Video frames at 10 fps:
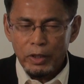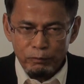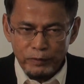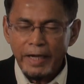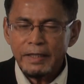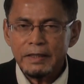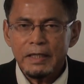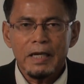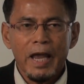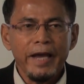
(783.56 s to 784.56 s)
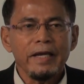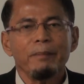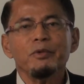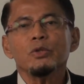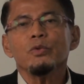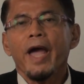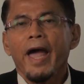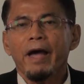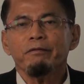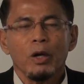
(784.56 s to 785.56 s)
if that is in line, that means you
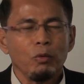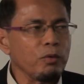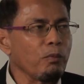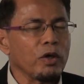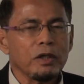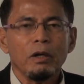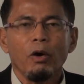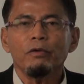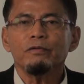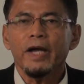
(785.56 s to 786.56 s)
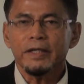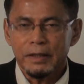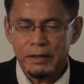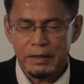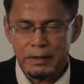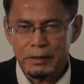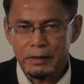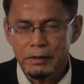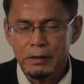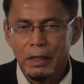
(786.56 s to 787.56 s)
have a good model of existence.